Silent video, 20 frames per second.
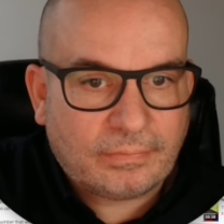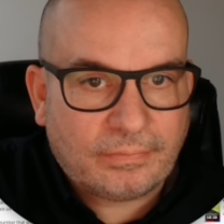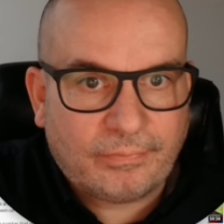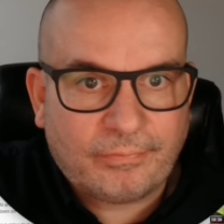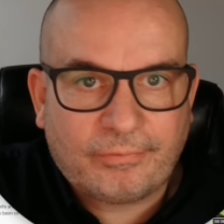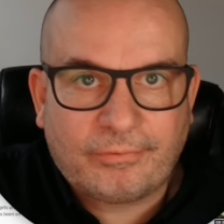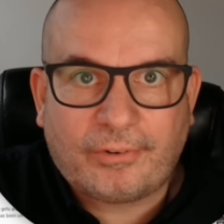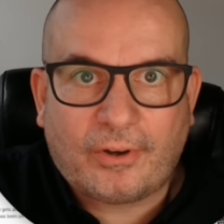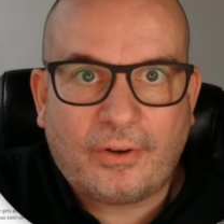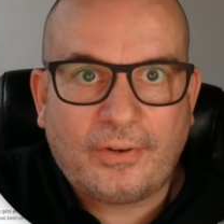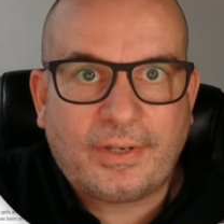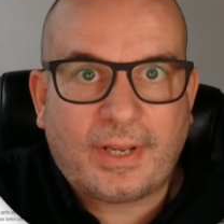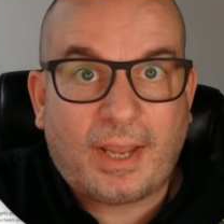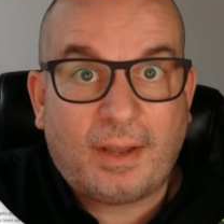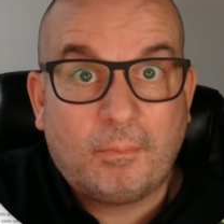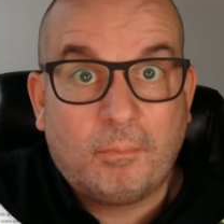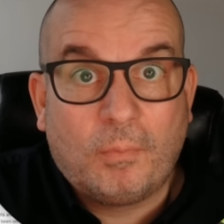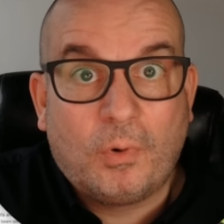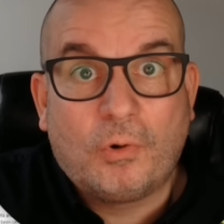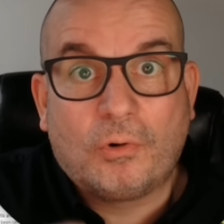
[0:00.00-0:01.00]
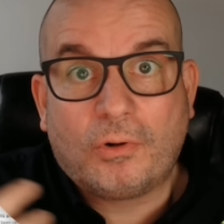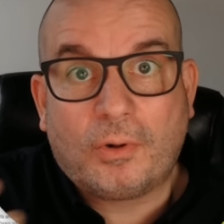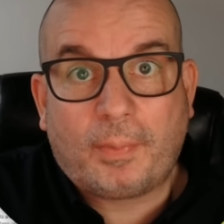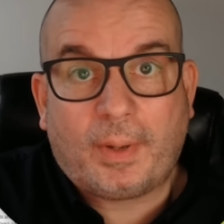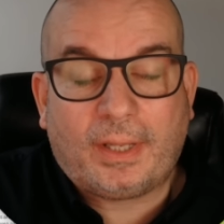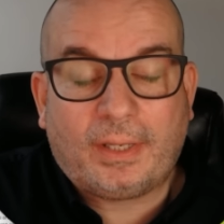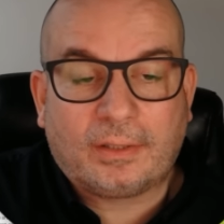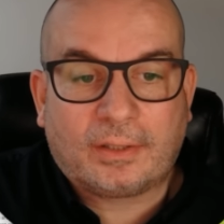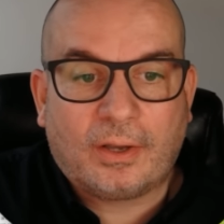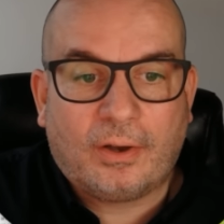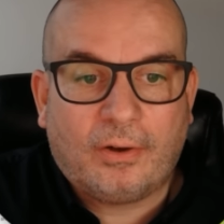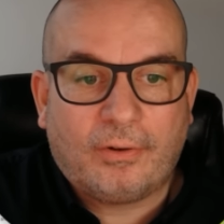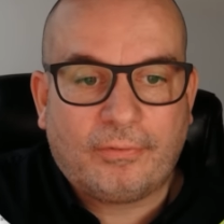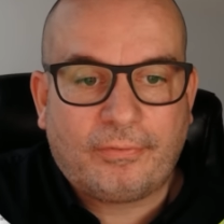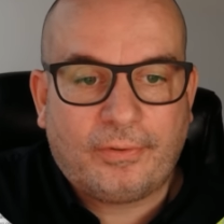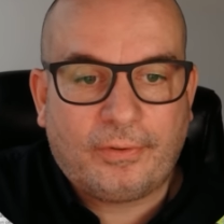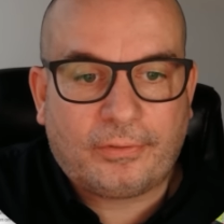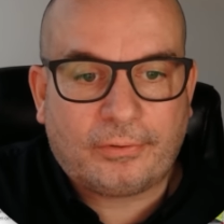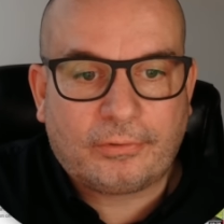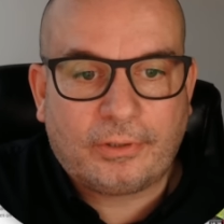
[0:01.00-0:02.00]
find out more about the car
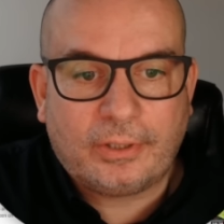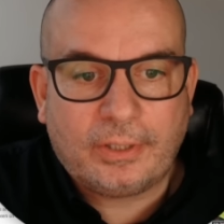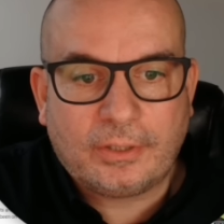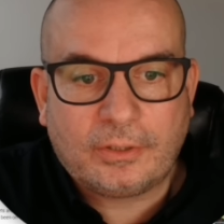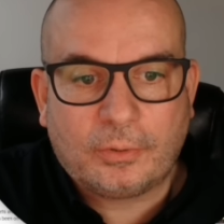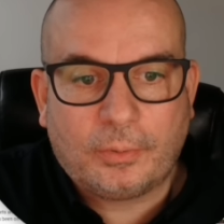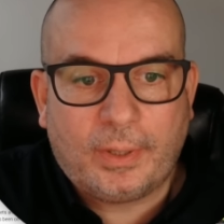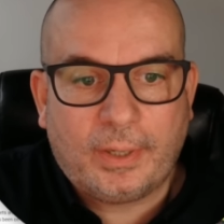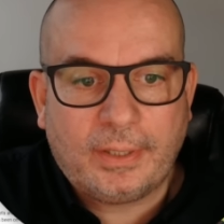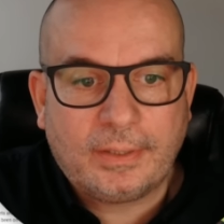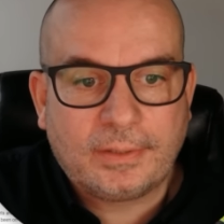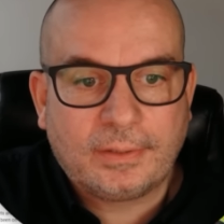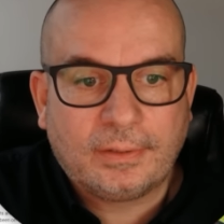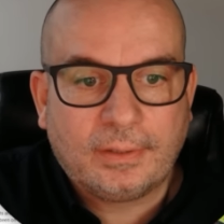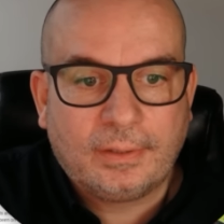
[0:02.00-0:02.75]
for £3